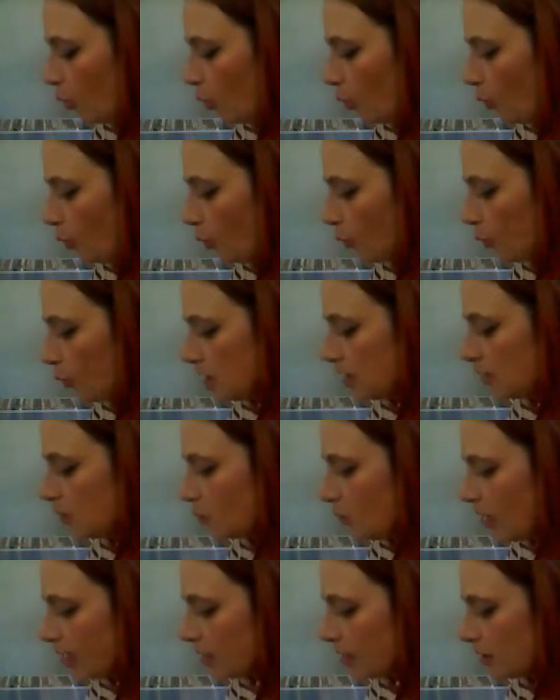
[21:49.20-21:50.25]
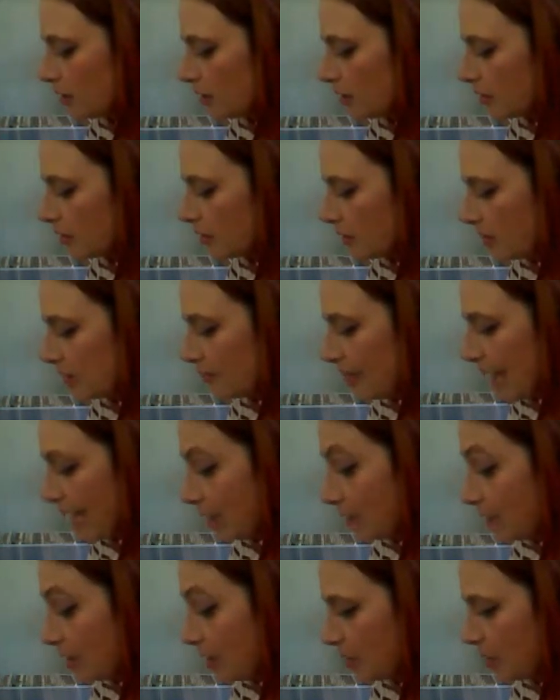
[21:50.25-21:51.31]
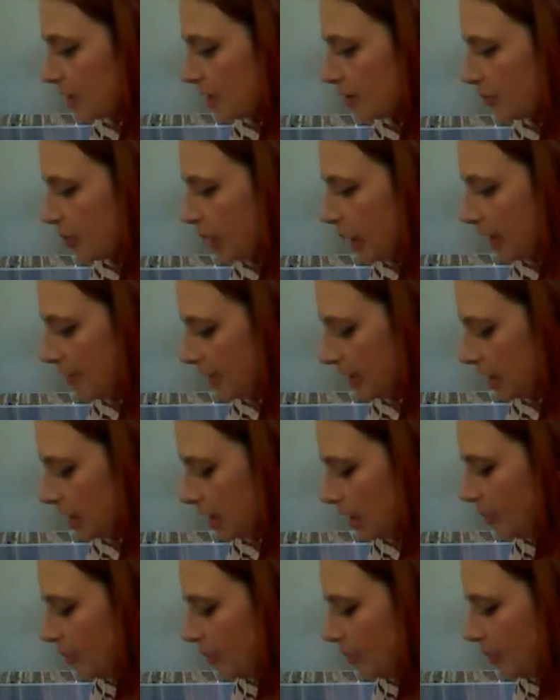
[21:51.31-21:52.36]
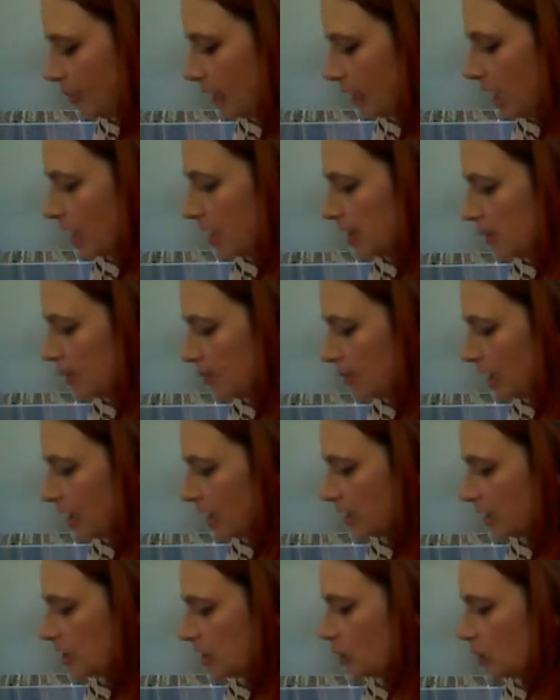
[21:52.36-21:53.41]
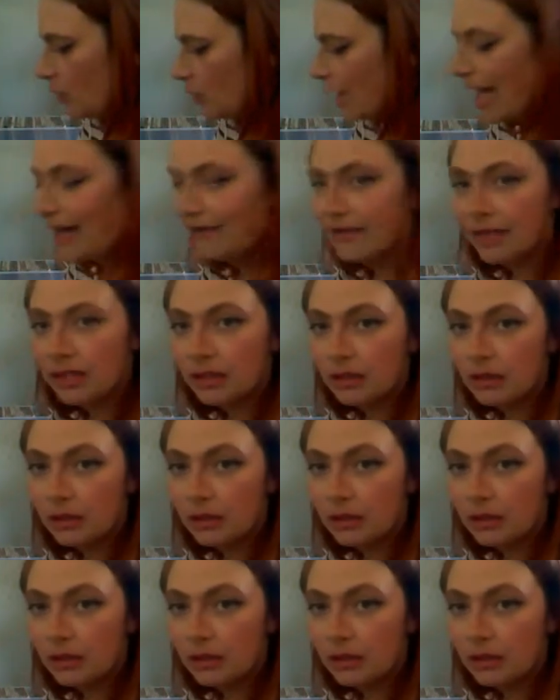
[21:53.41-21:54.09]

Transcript: the reason why these bad memories are popping up is because you haven't